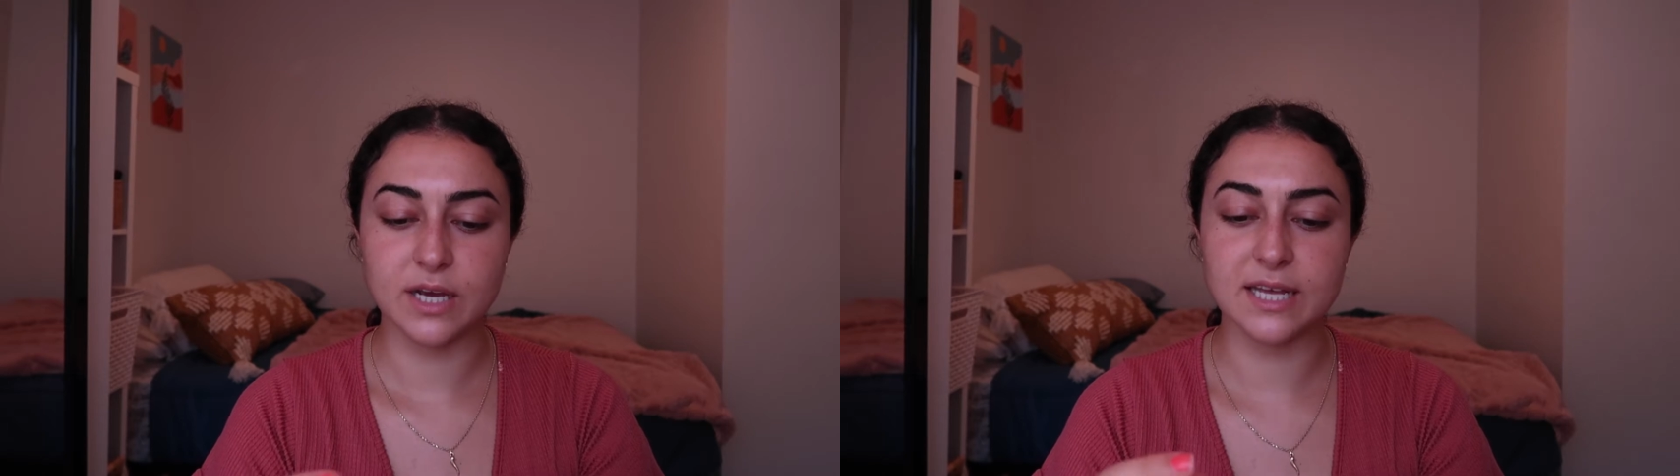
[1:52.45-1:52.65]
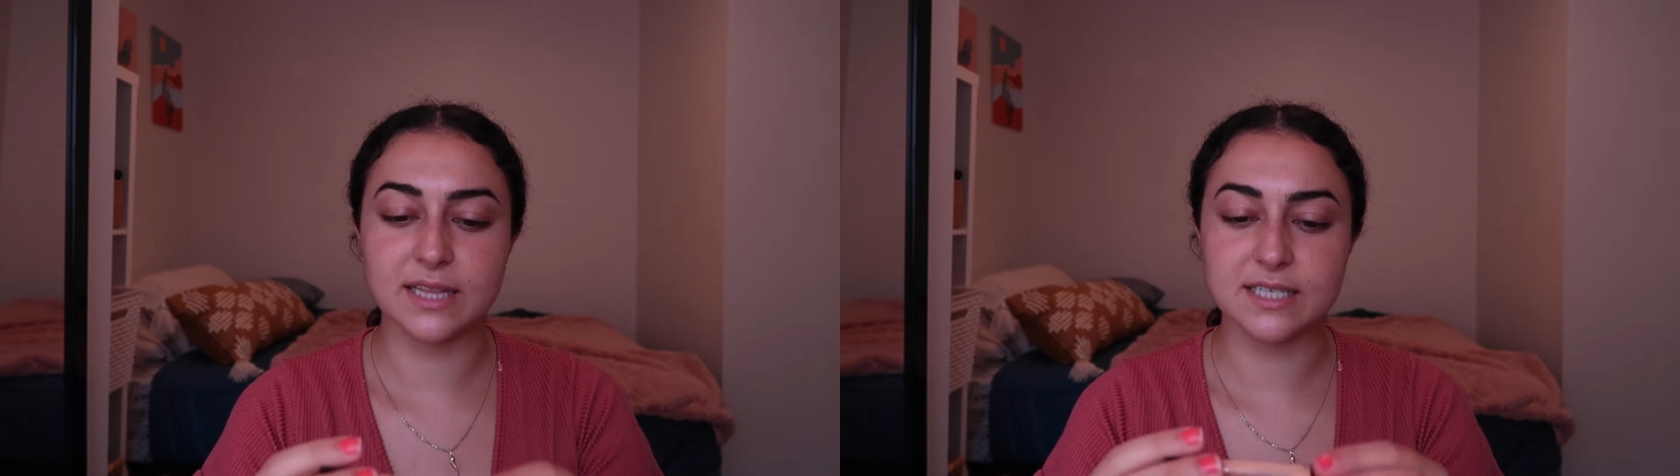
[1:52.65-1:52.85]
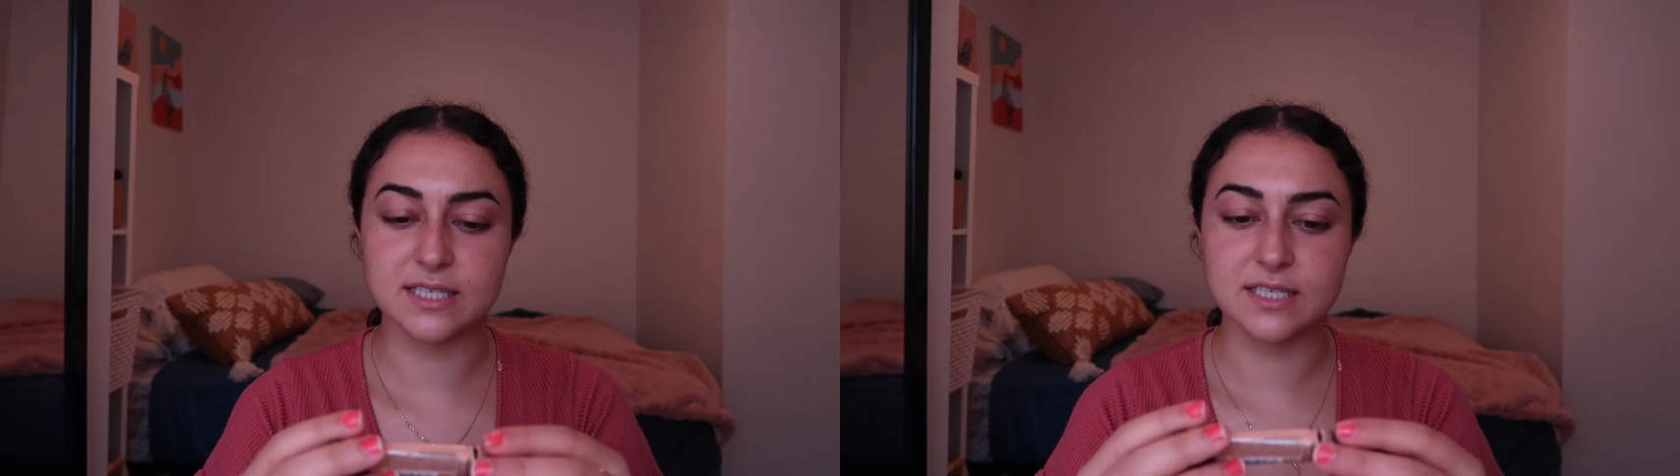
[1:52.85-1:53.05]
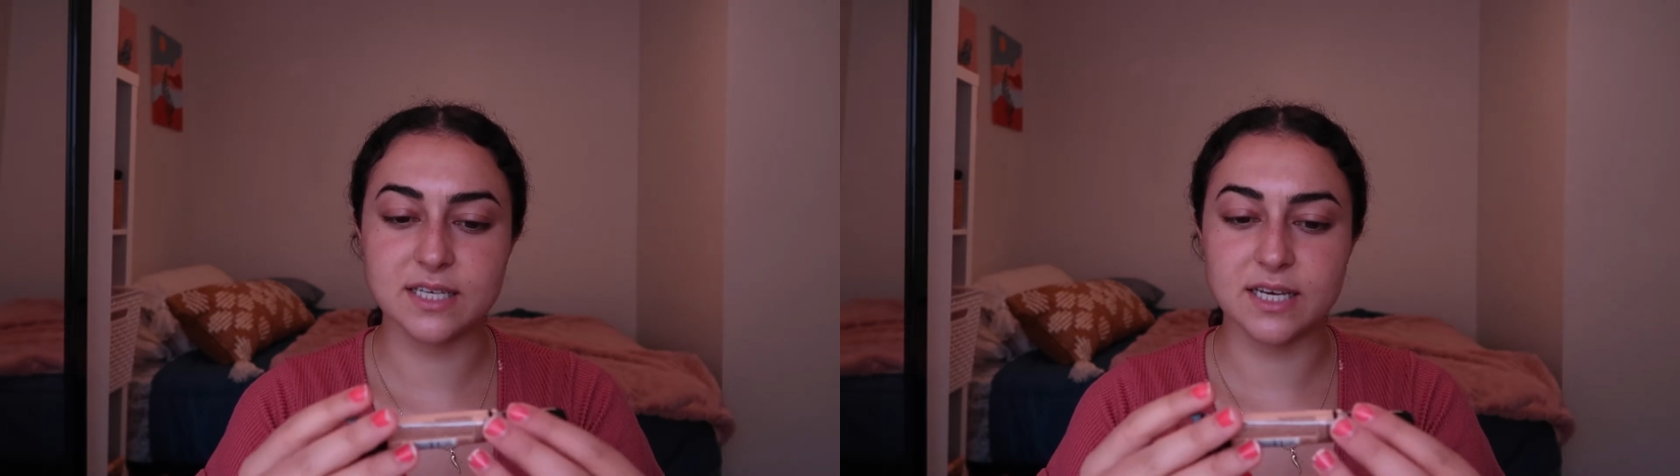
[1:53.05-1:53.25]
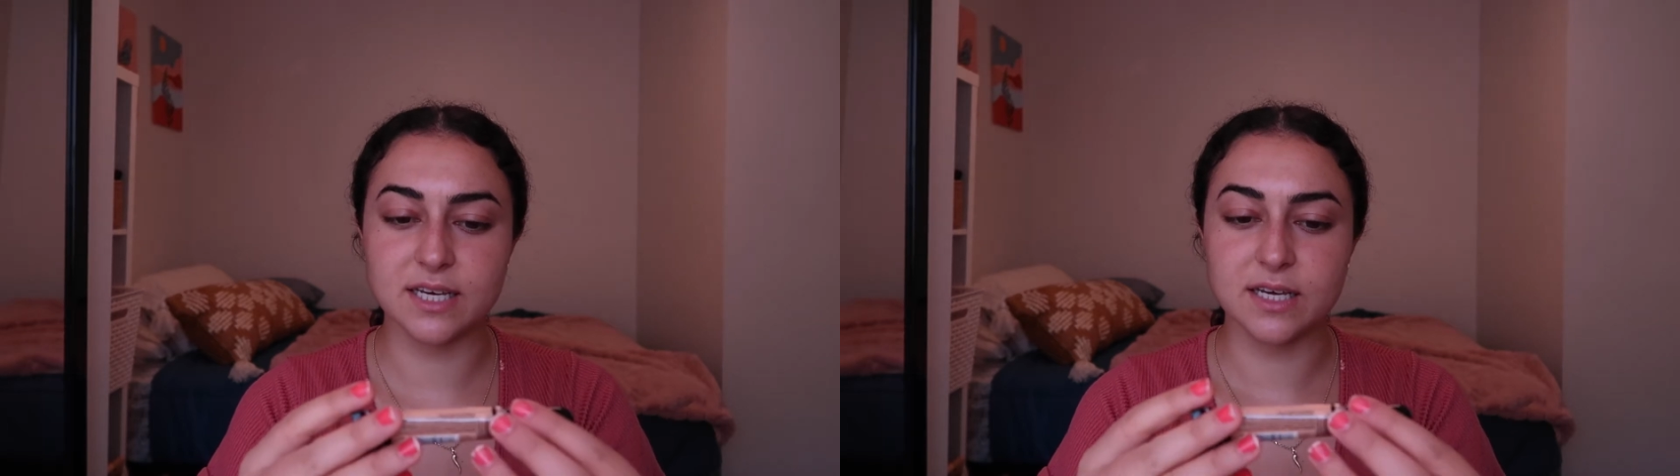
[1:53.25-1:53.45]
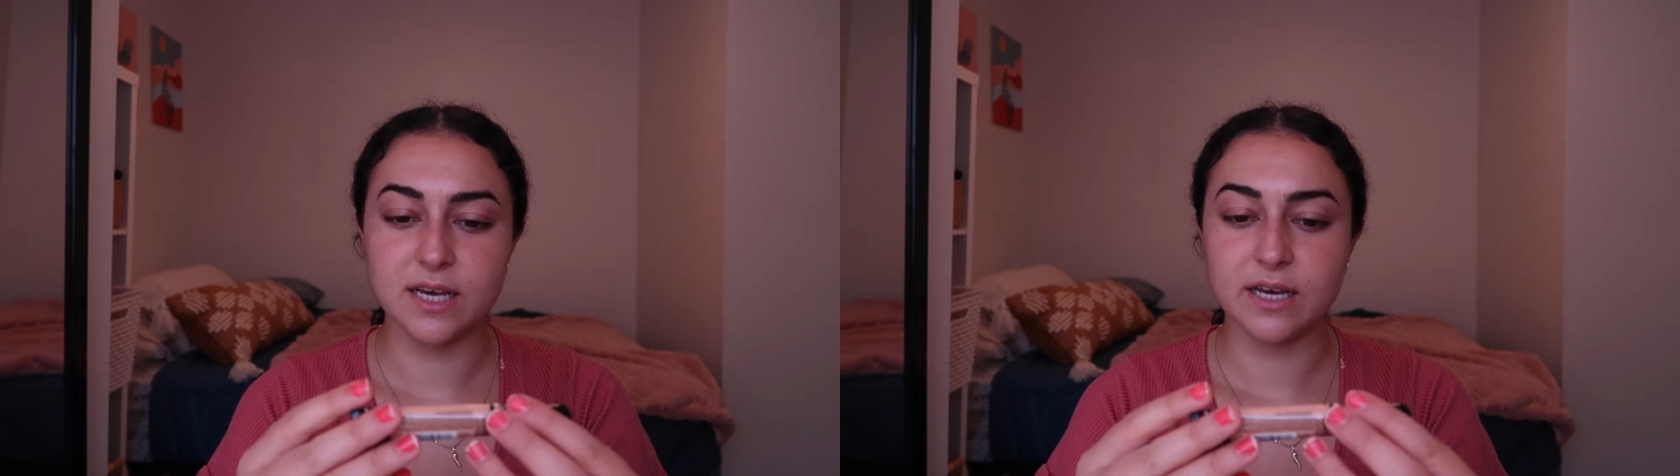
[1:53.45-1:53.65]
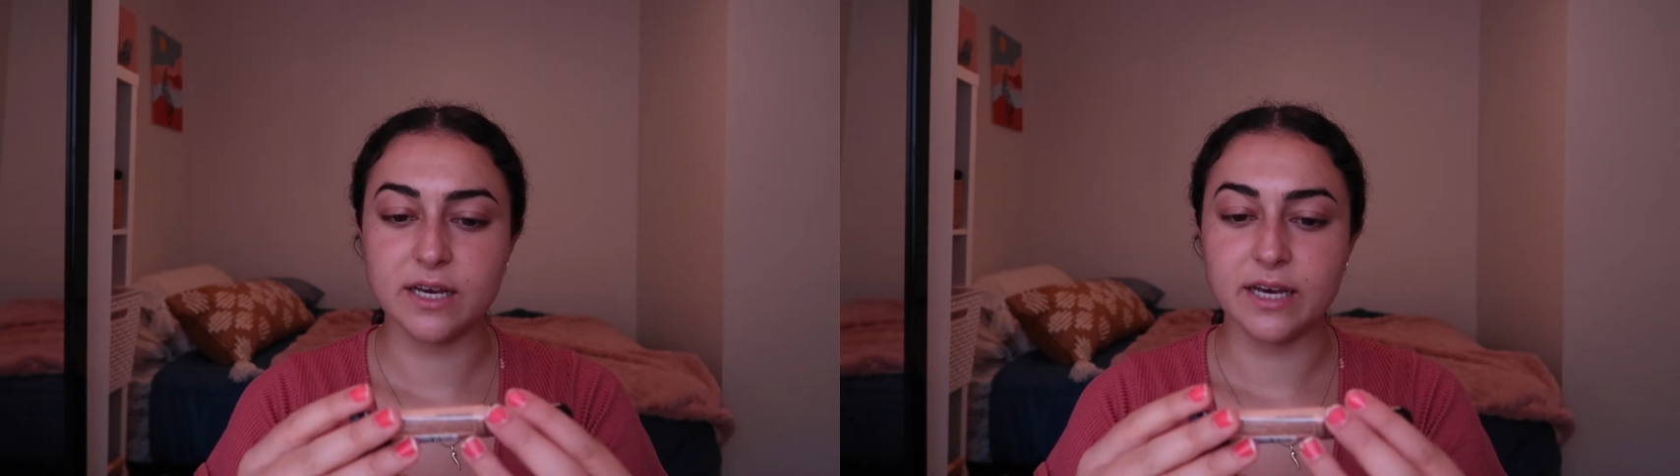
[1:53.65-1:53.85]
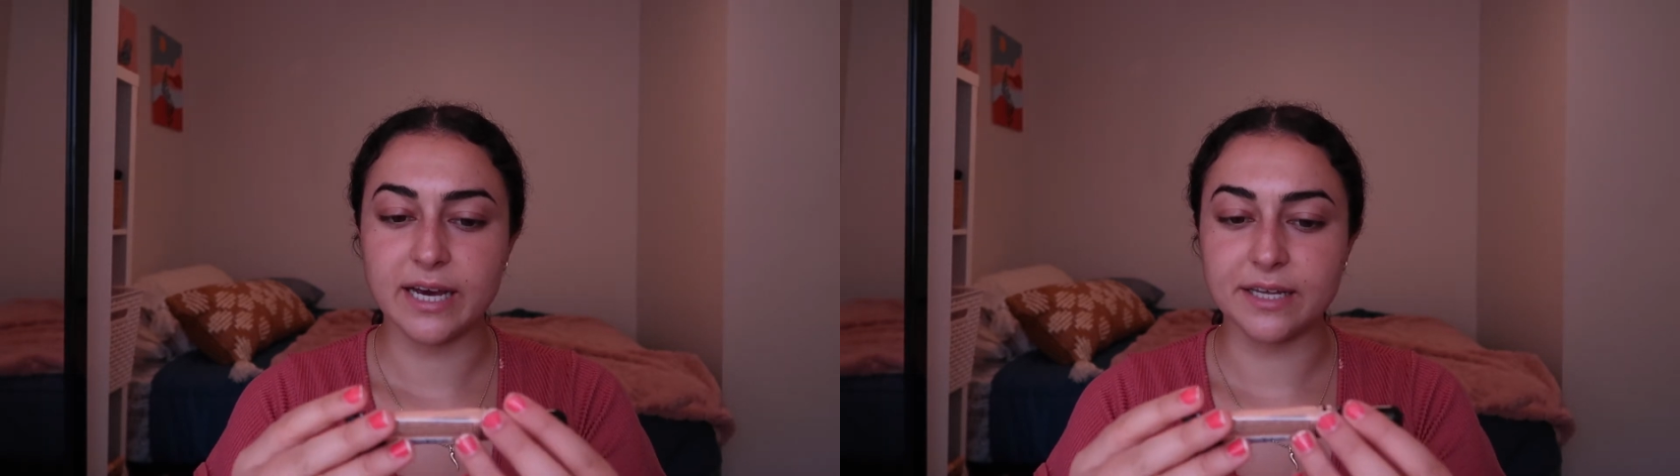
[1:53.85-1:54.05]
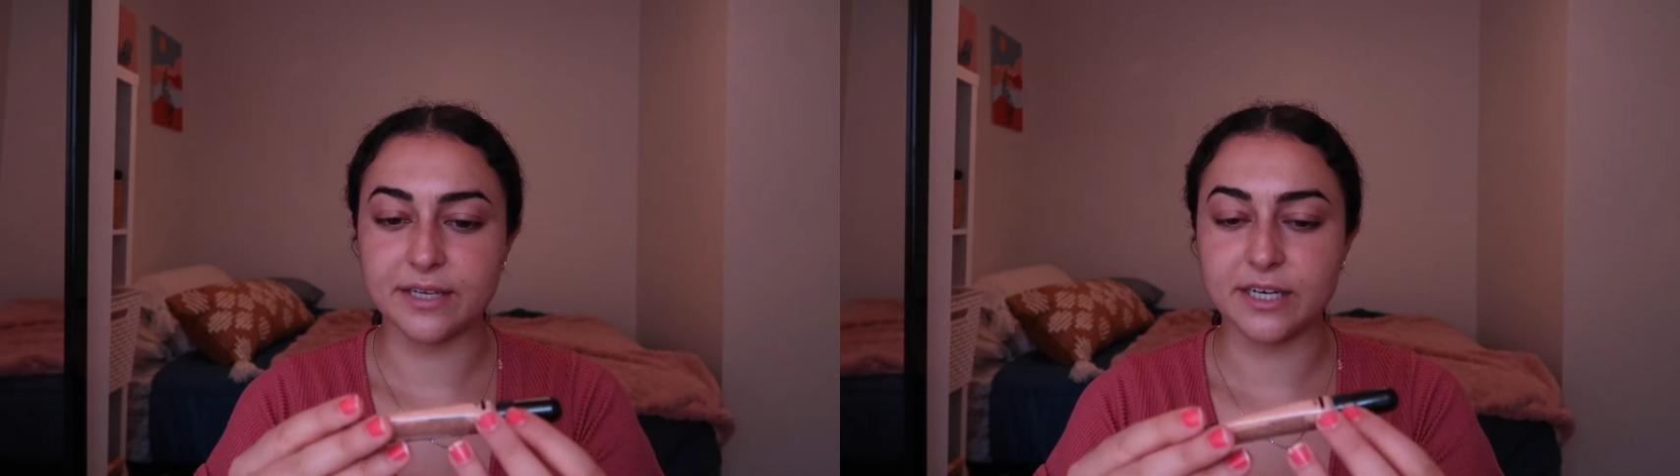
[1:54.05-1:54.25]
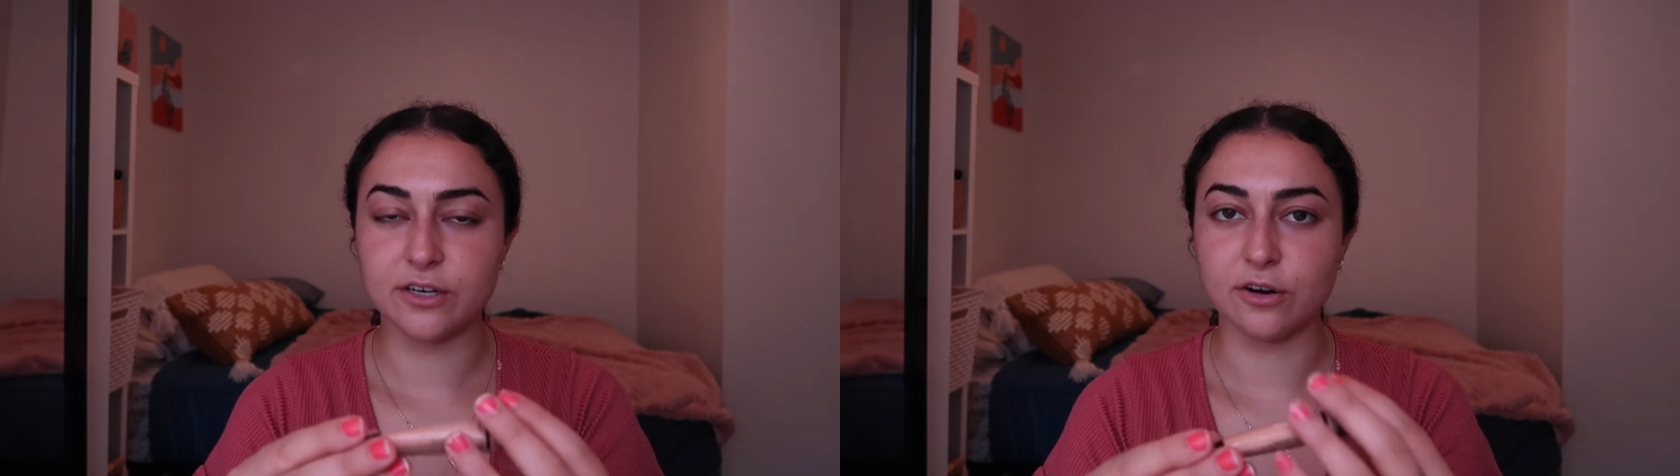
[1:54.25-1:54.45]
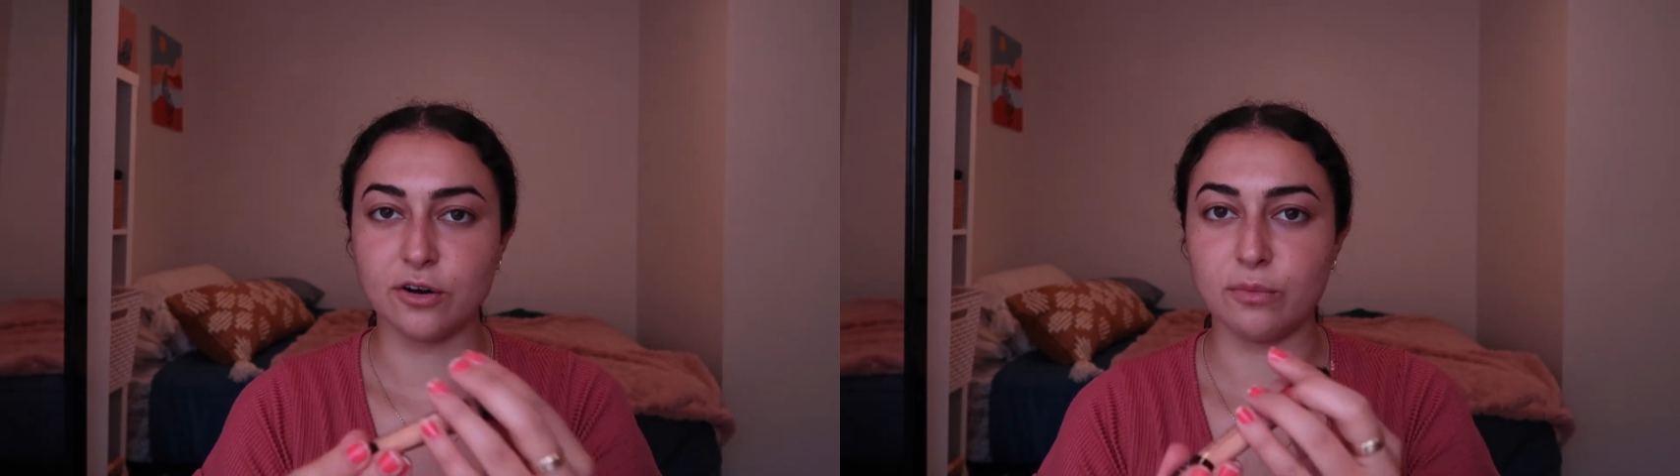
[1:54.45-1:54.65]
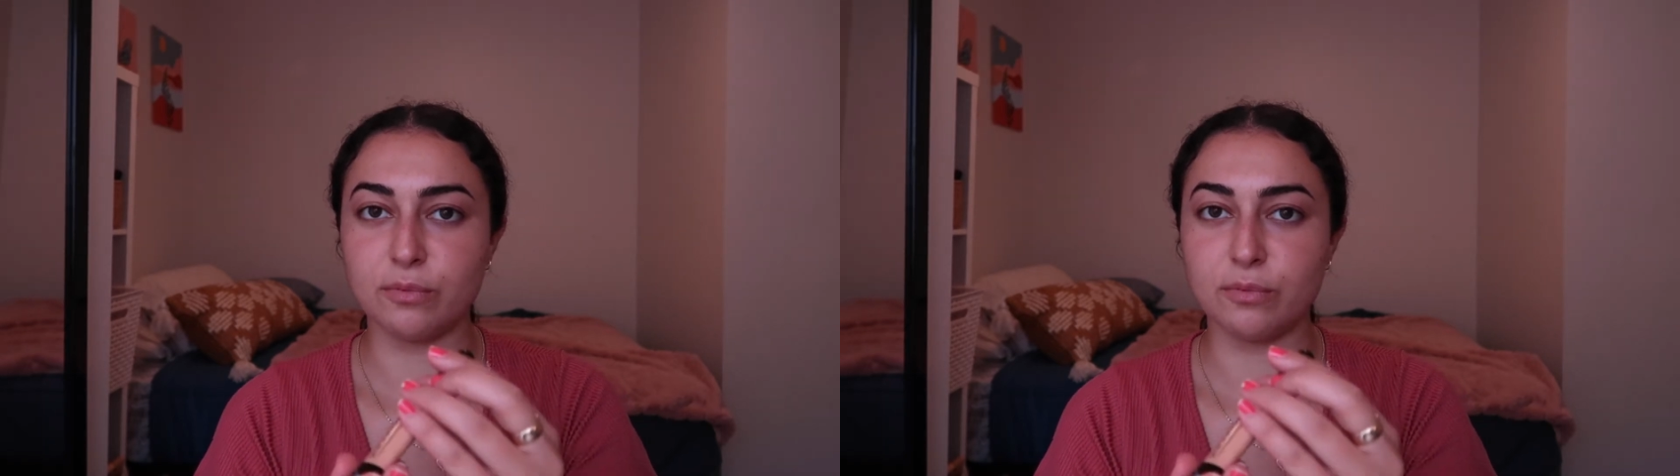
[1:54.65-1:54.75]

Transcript: and this is the Girl